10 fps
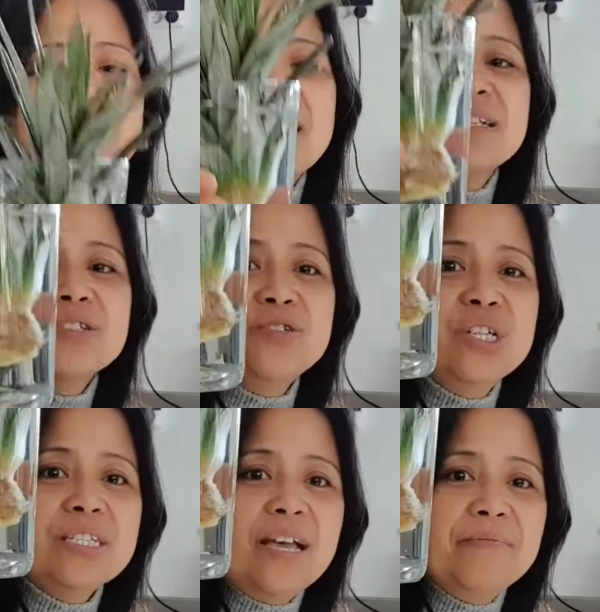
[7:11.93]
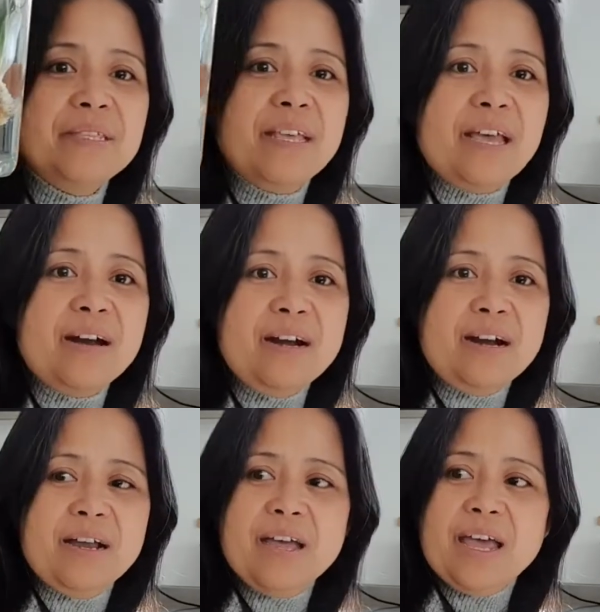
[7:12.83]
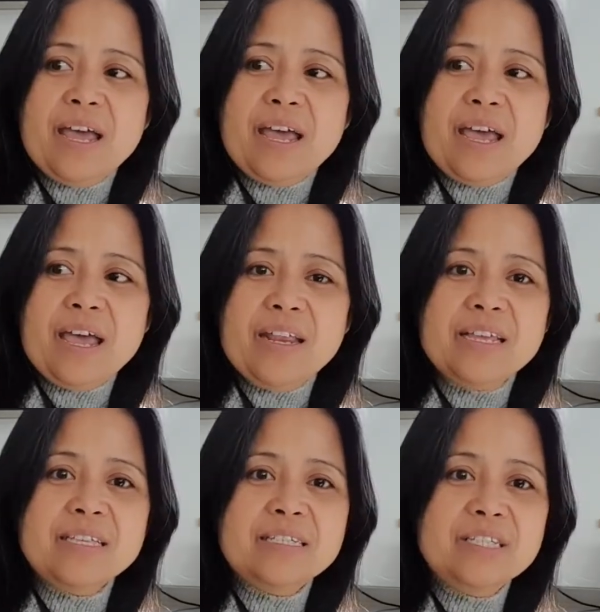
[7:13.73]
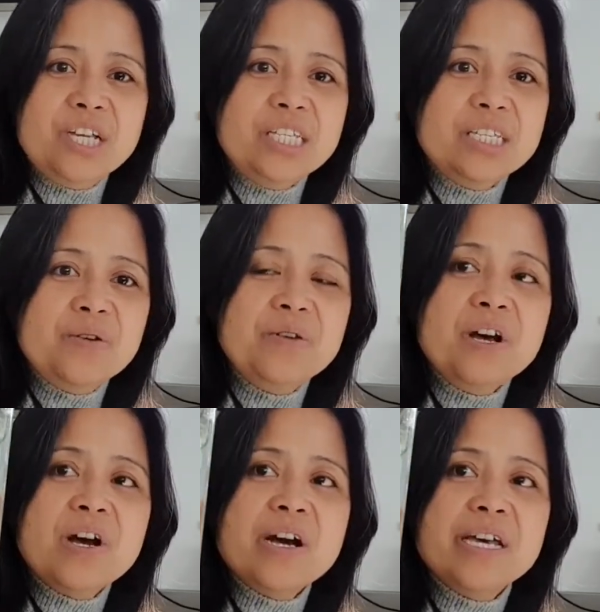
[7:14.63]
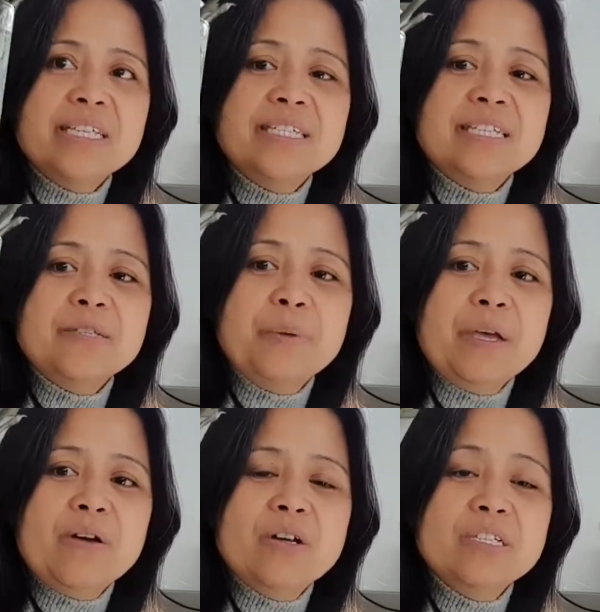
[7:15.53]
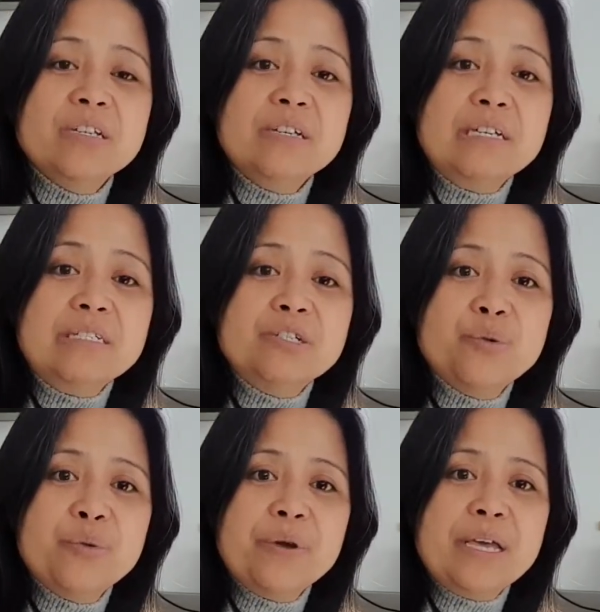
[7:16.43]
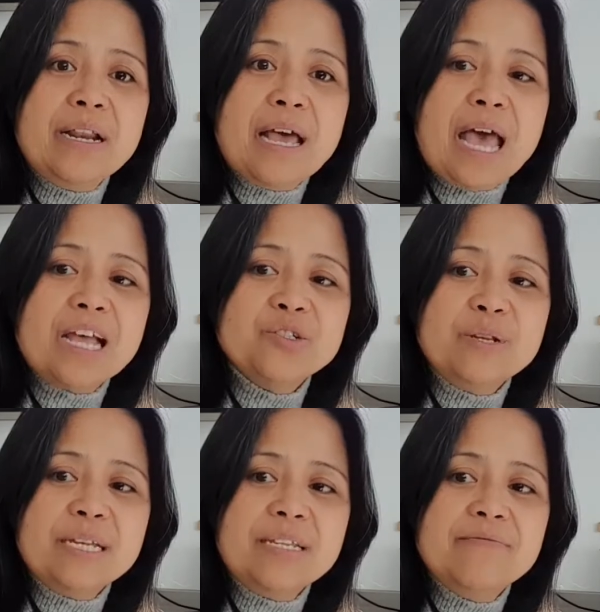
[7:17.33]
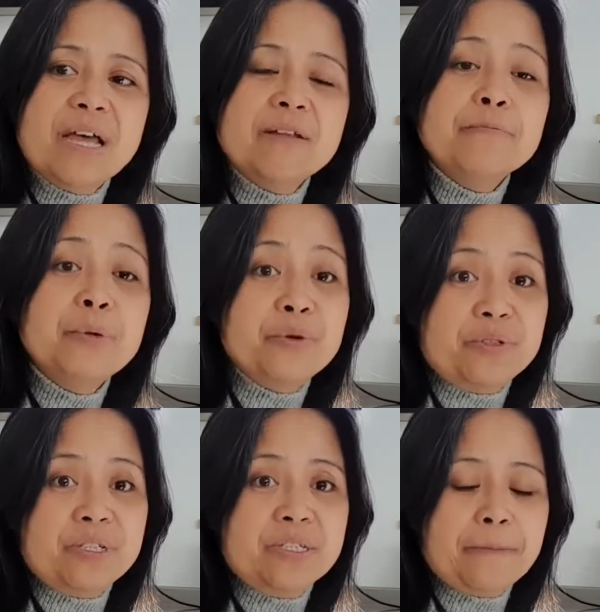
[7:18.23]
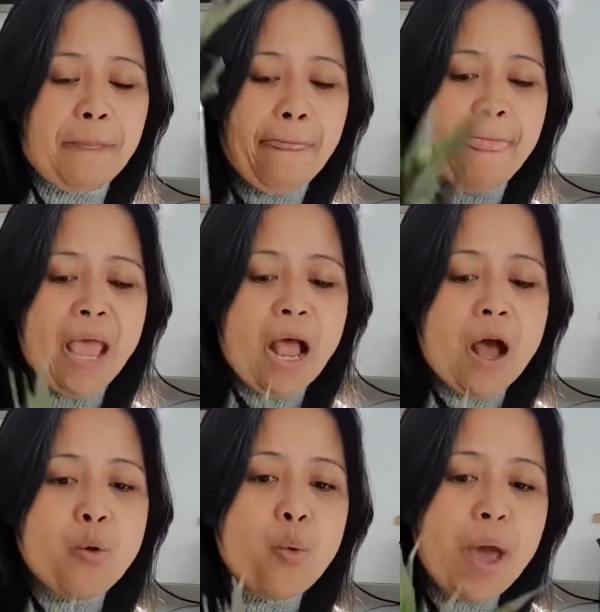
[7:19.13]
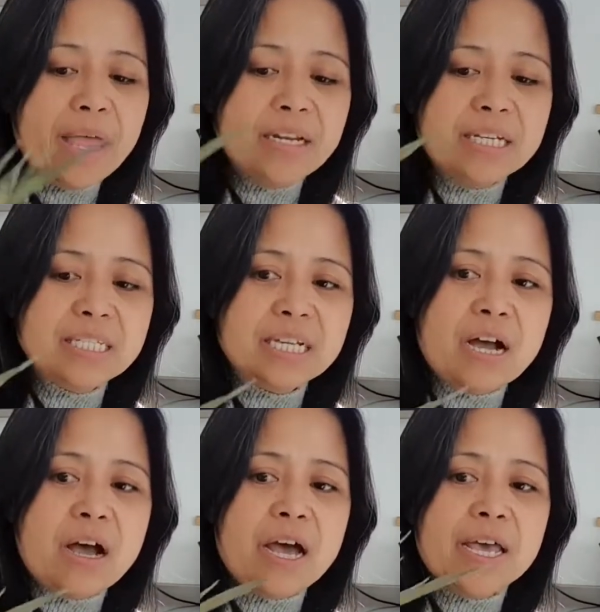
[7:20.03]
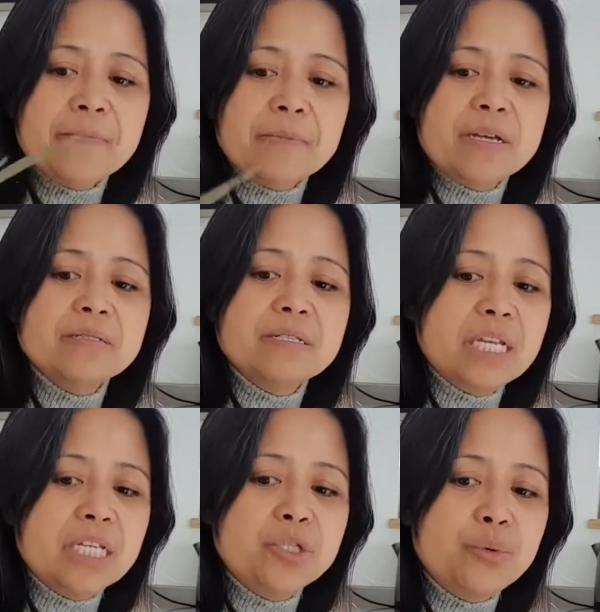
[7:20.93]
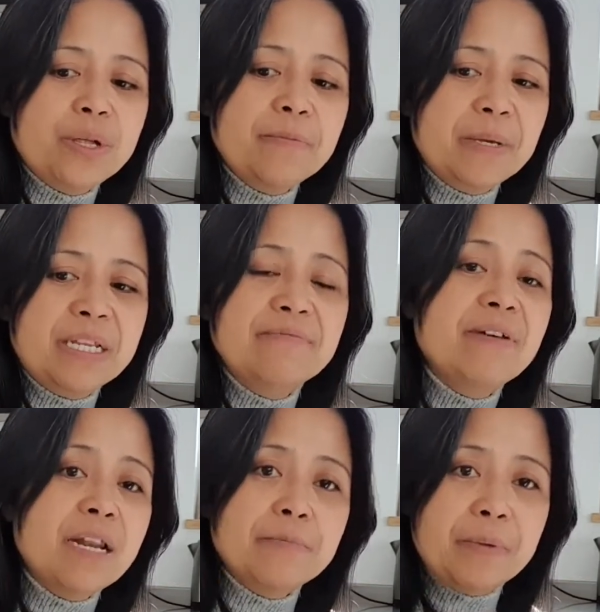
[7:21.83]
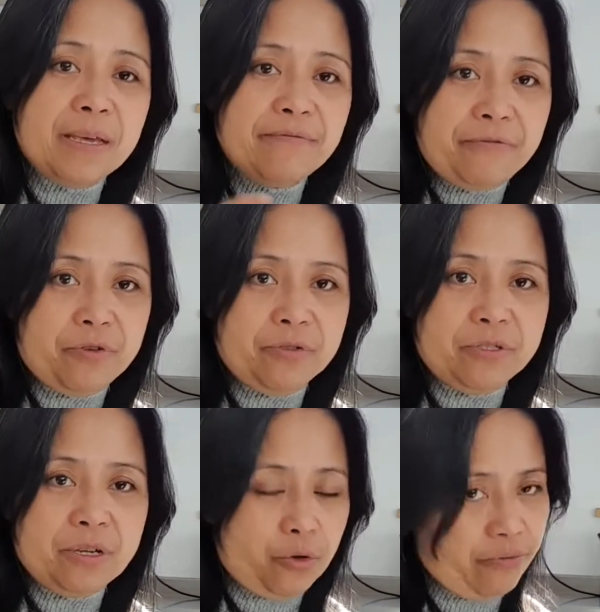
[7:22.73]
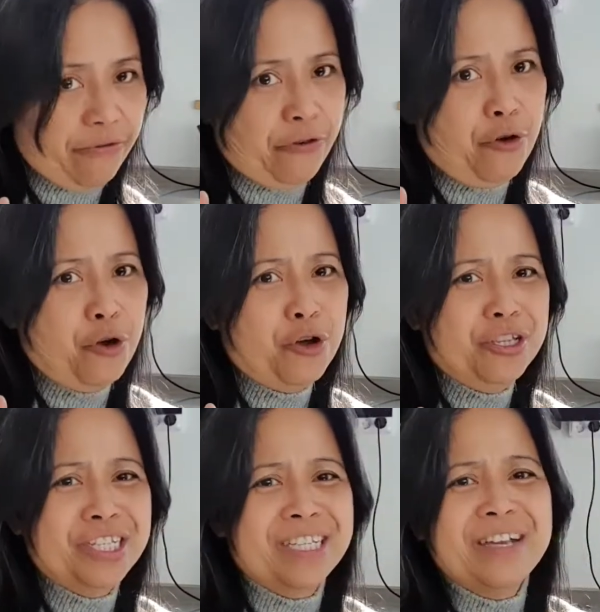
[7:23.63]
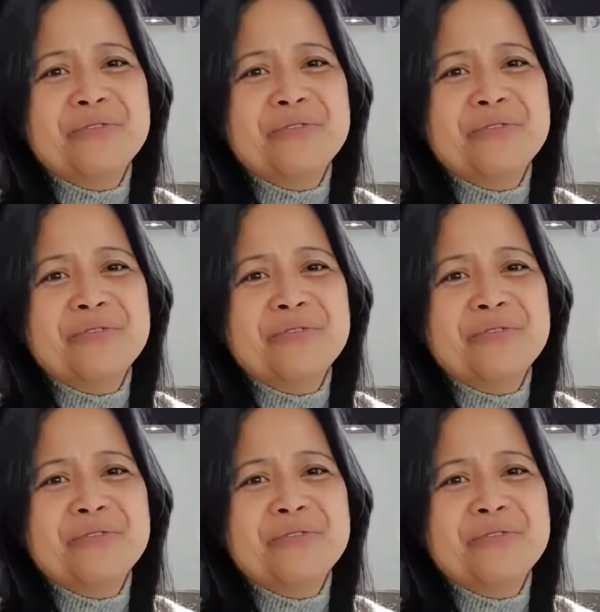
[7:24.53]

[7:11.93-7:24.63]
So just have it there, and it's just so nice. It's because it will actually develop roots. When the time it will be developing roots,